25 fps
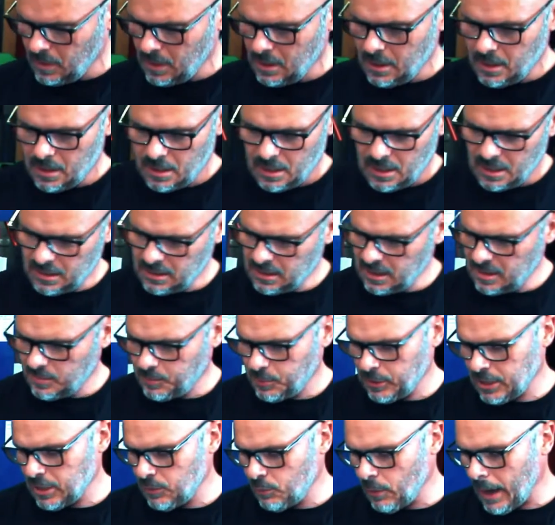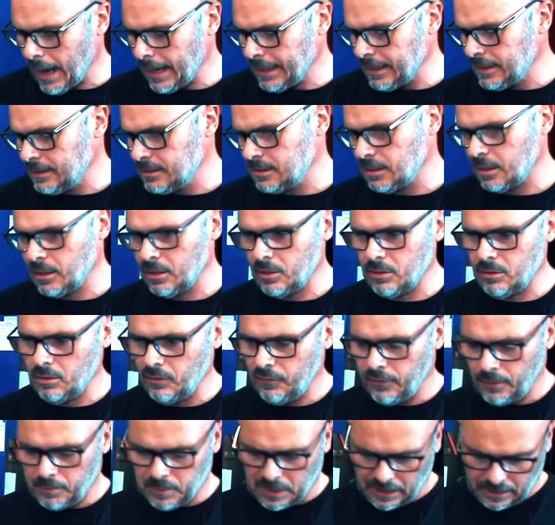It's just pretty ratty, so if
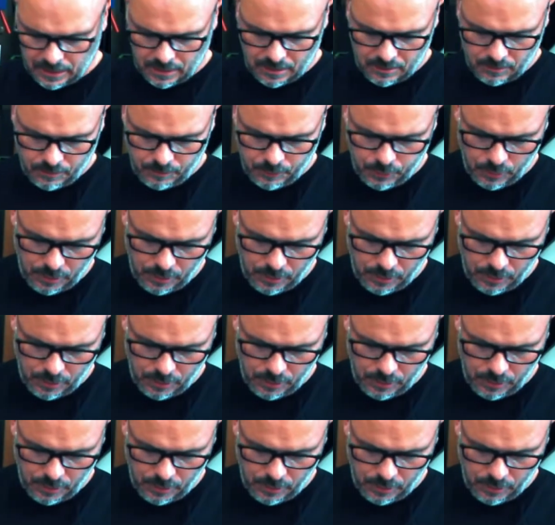I'm going to put it